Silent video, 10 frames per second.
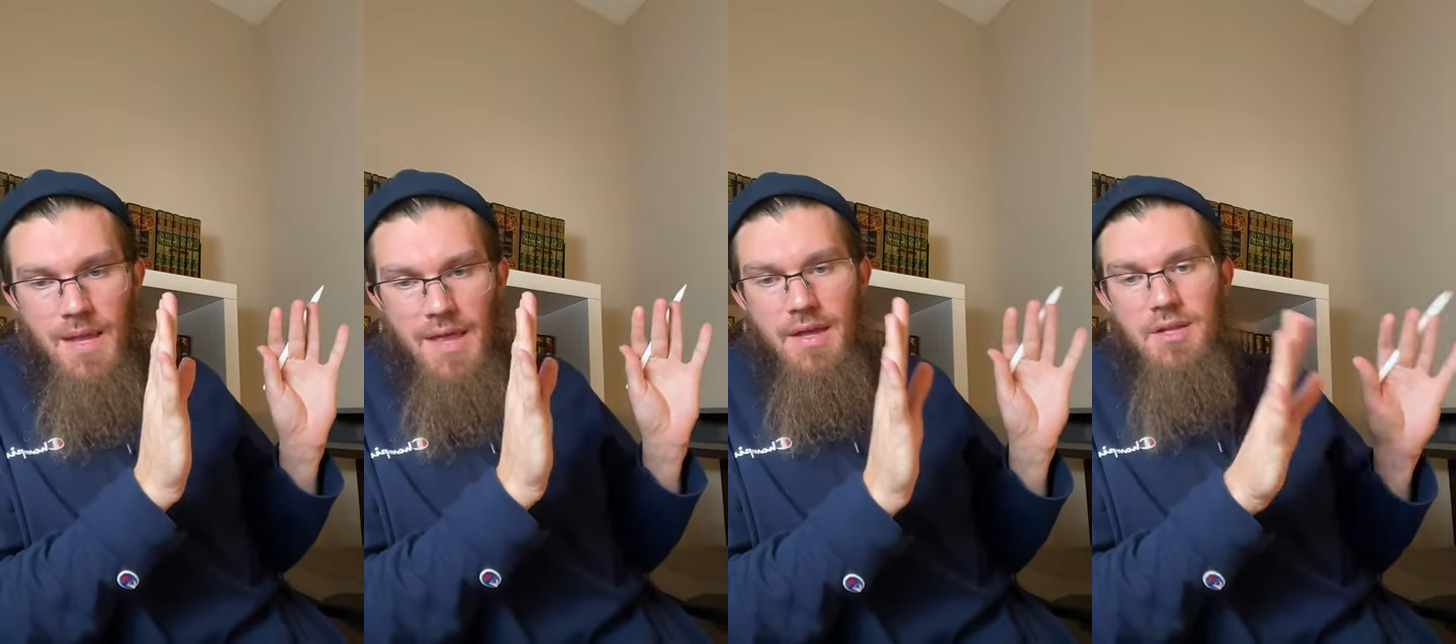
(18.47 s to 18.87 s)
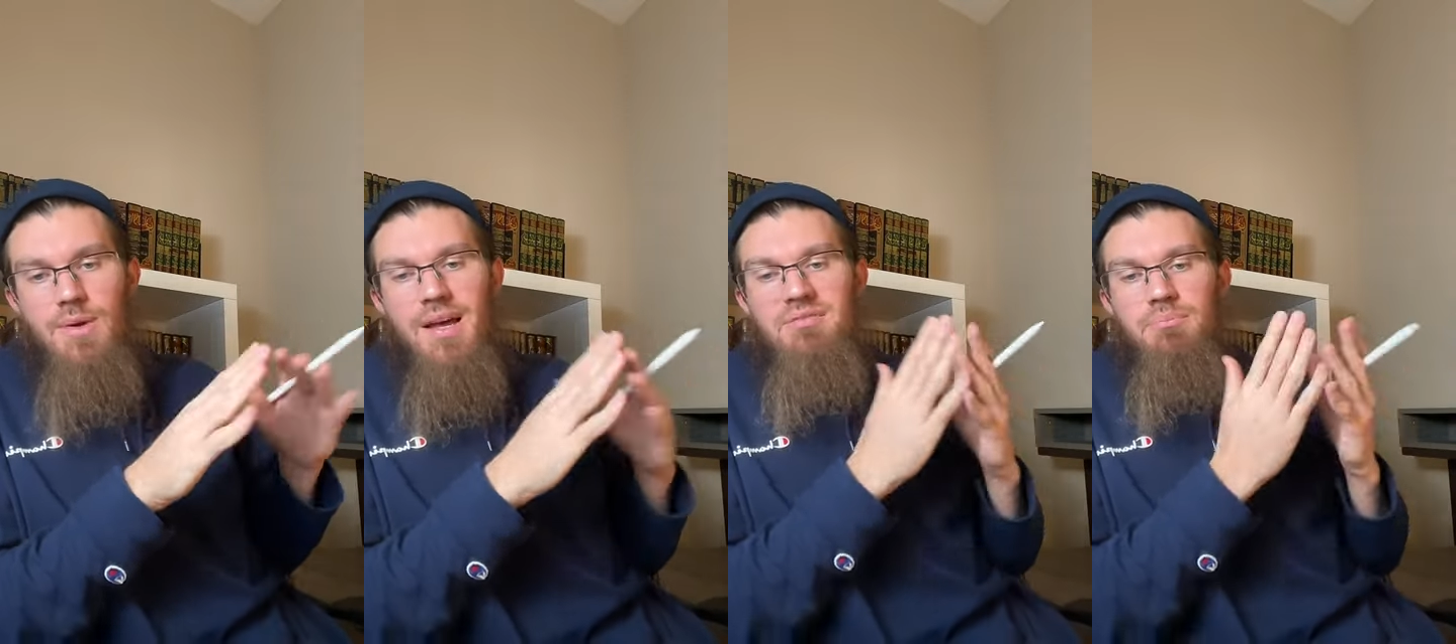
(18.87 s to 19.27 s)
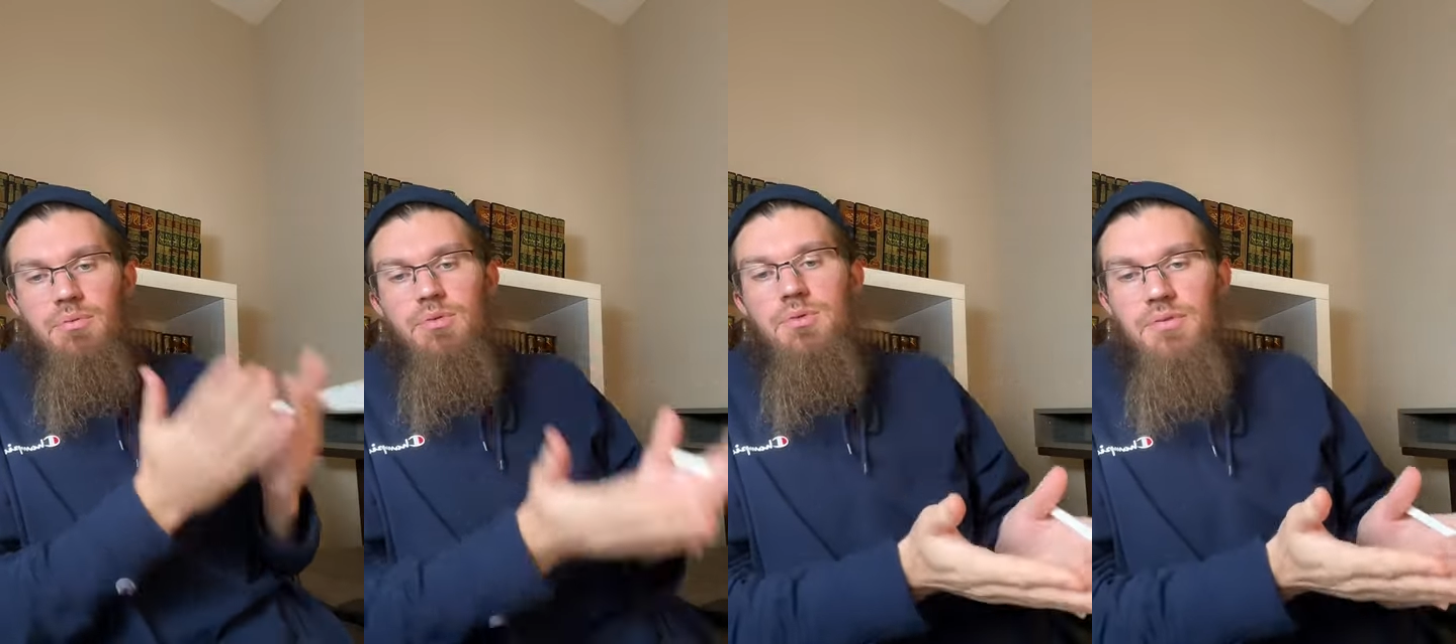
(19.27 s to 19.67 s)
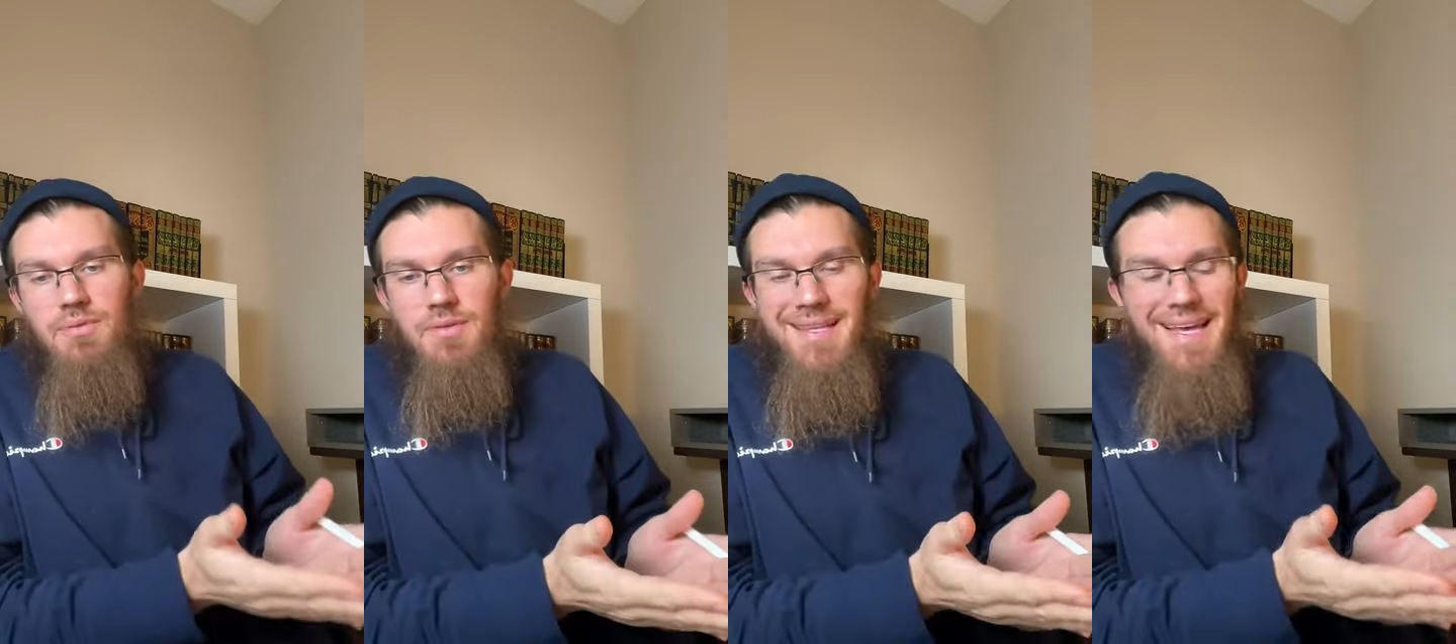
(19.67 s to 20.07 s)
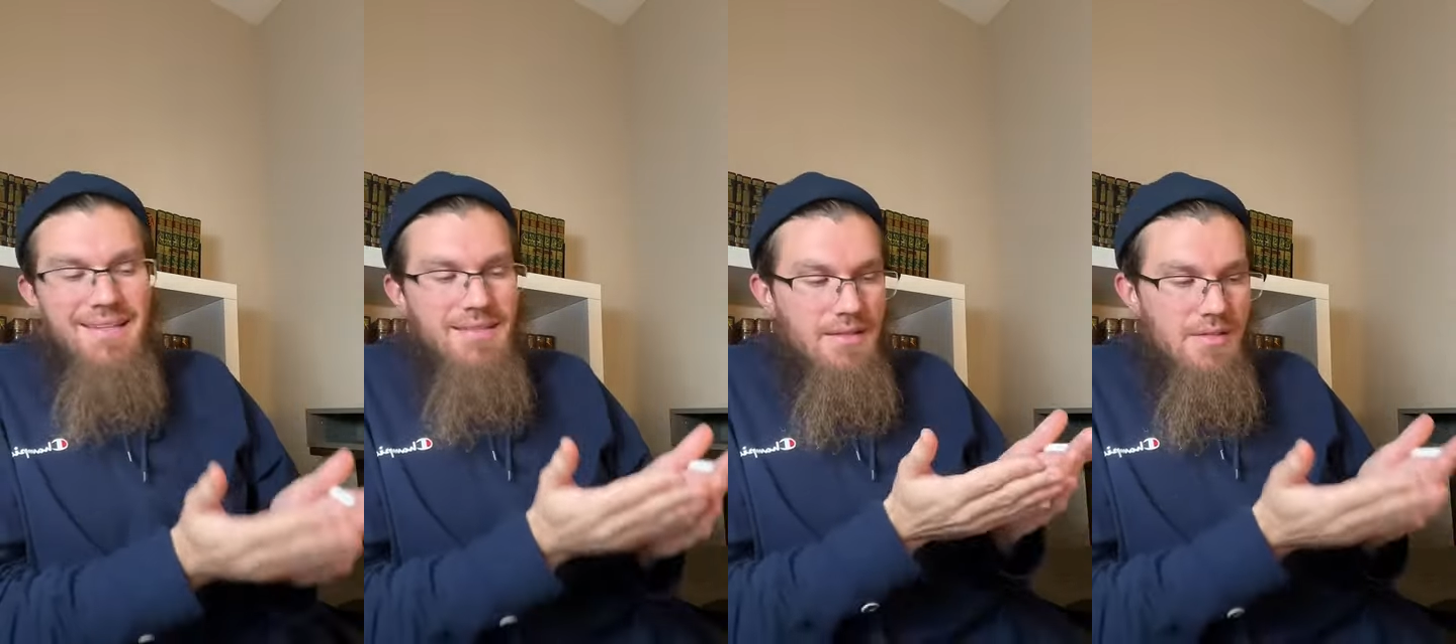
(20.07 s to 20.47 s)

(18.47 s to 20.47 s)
And then you have proof that